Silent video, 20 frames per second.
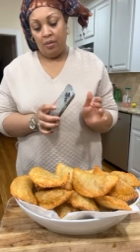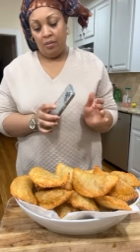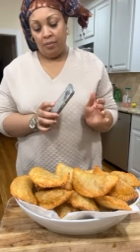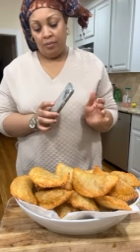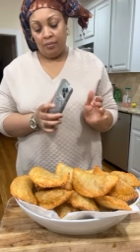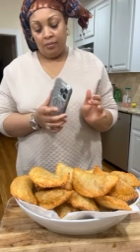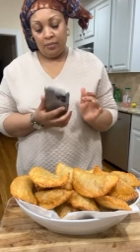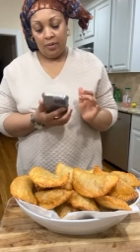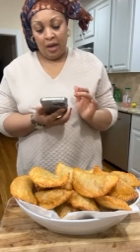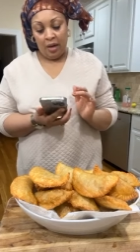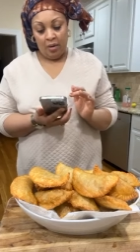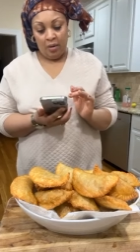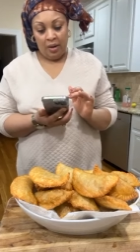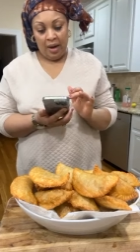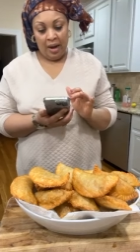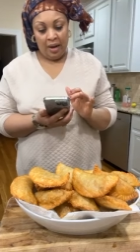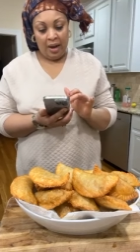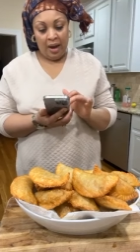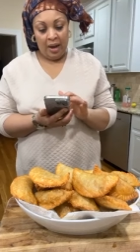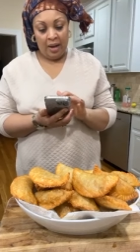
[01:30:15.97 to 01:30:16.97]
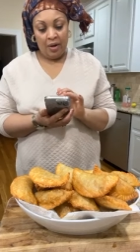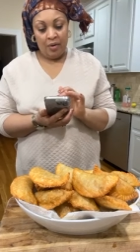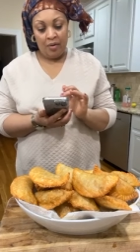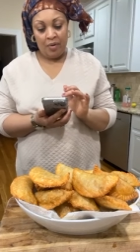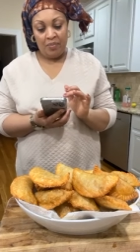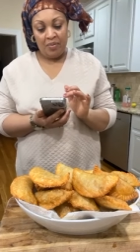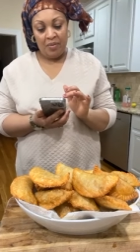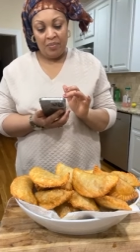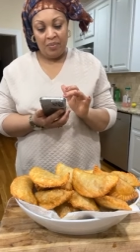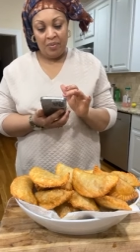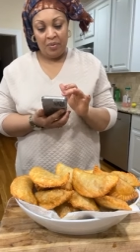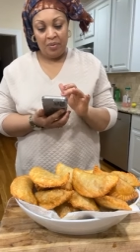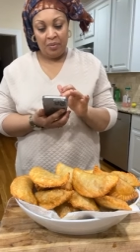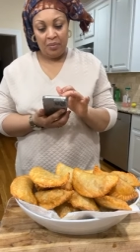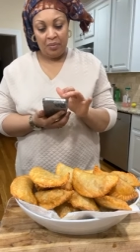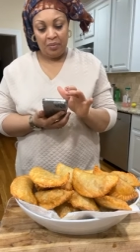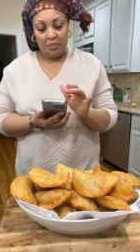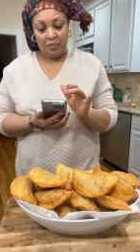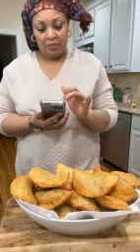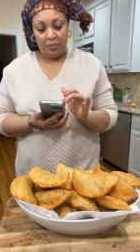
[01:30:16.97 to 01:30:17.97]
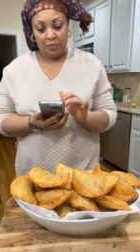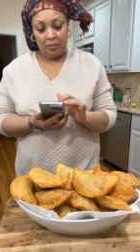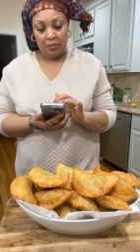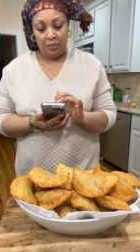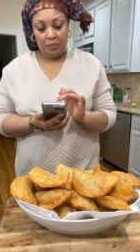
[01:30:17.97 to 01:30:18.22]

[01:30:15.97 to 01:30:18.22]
You know, I don't like angry people.